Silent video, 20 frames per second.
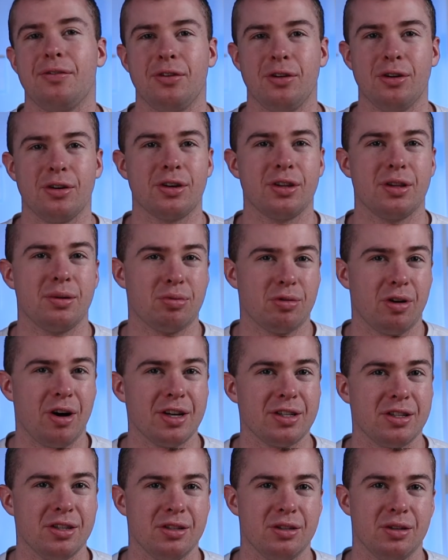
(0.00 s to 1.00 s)
you look at the
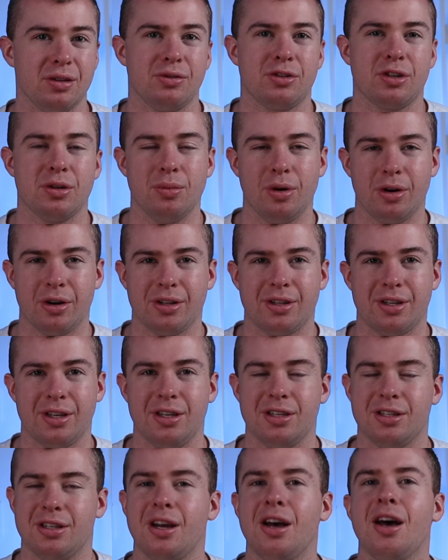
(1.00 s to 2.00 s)
prices of
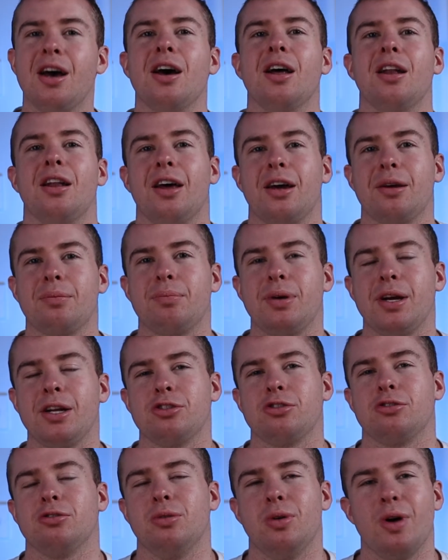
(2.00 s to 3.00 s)
commodities like
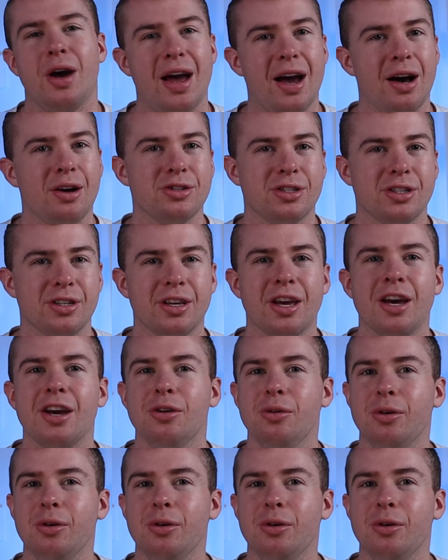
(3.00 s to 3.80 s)
petrol or housing,